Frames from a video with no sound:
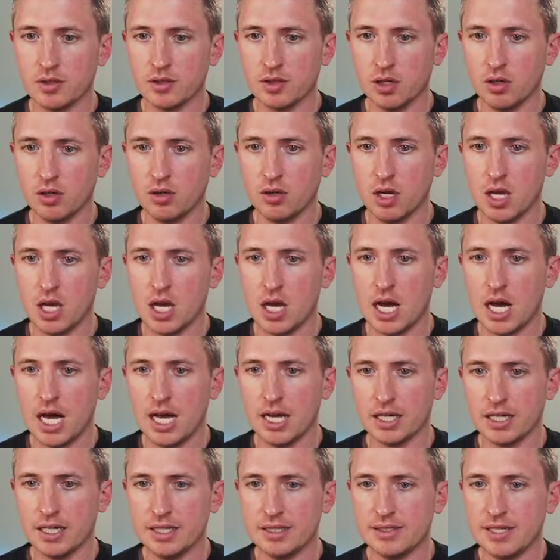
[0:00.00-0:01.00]
So
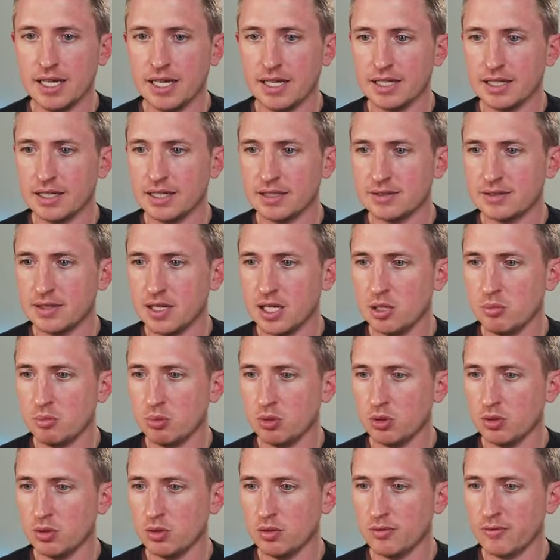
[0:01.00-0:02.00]
I'm going to take an
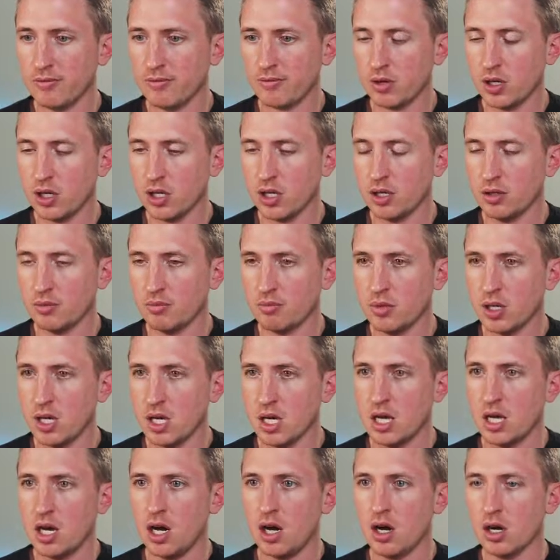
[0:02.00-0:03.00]
example from
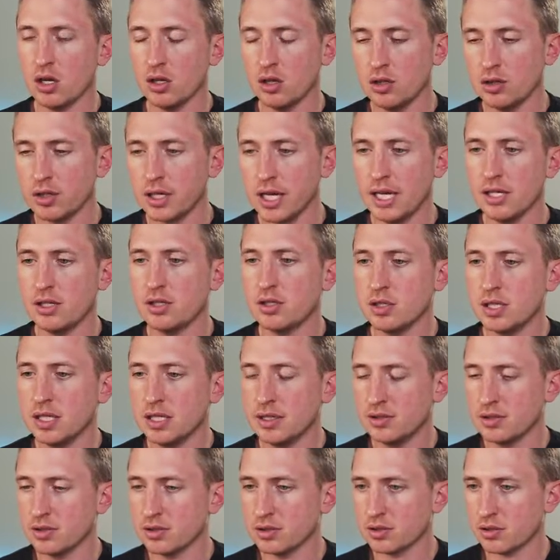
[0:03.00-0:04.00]
our location
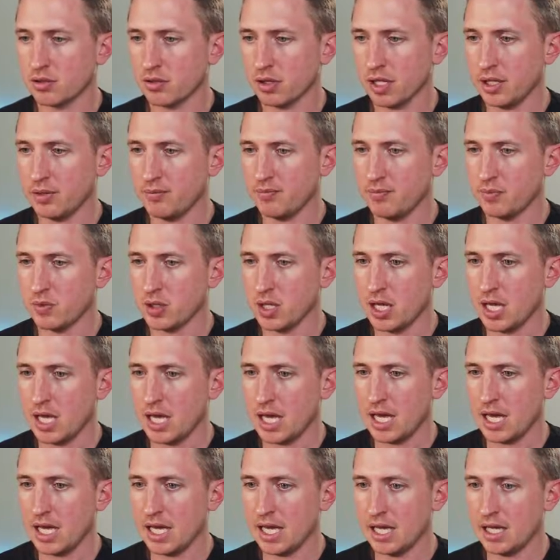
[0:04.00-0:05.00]
detail screen
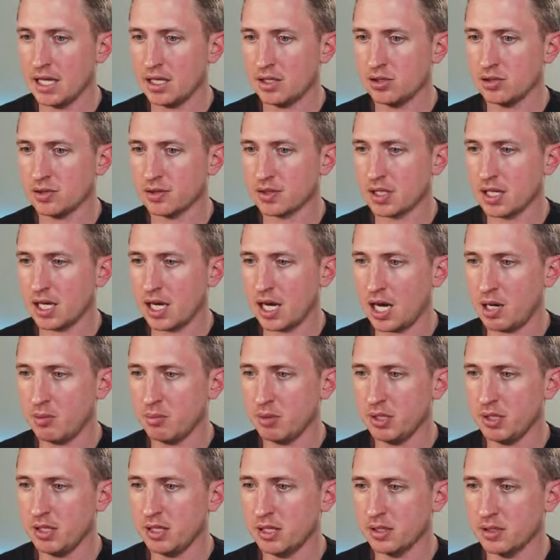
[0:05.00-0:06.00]
and just
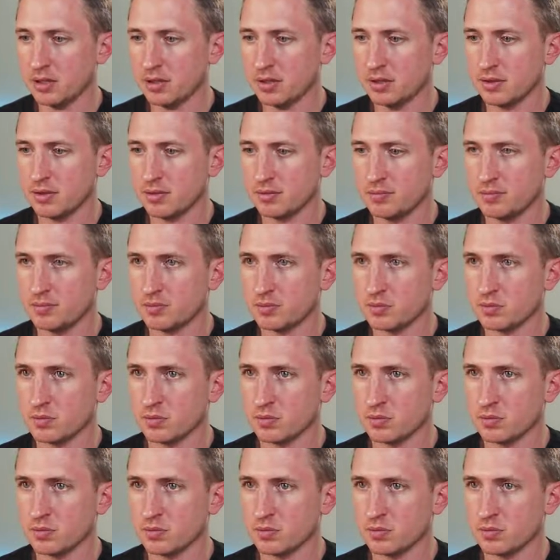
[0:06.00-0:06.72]
copy this